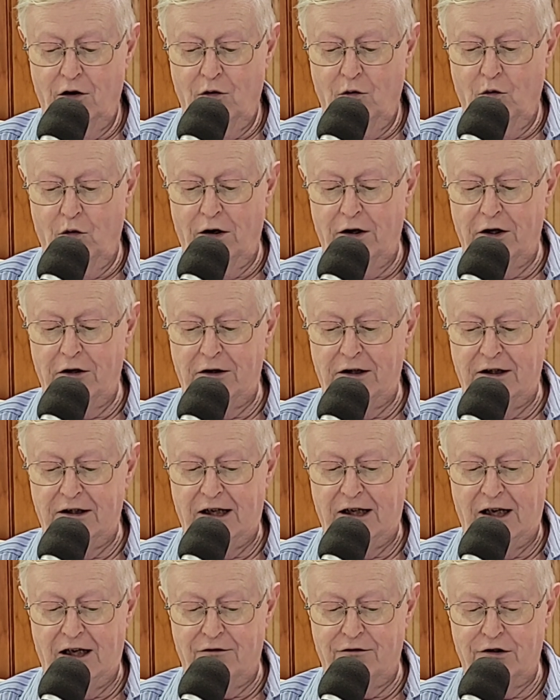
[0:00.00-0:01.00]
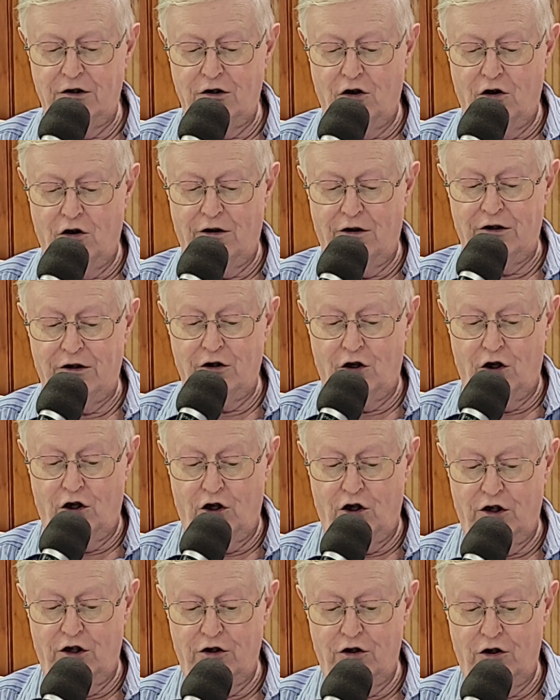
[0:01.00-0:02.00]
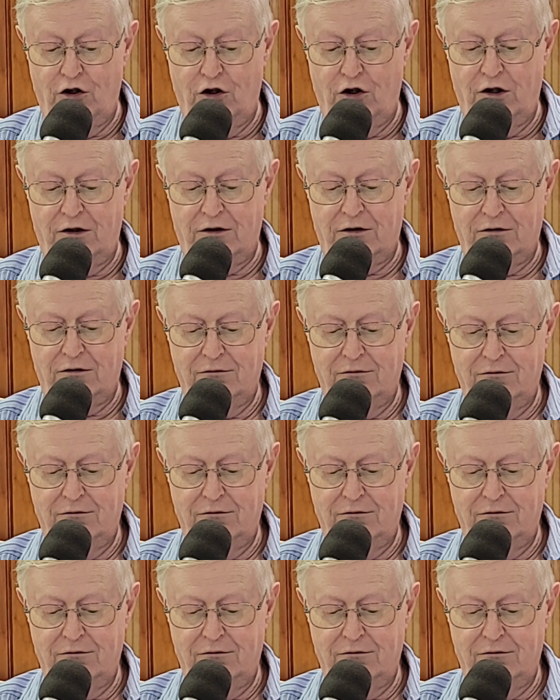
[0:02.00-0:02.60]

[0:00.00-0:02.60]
whether in heaven or on earth,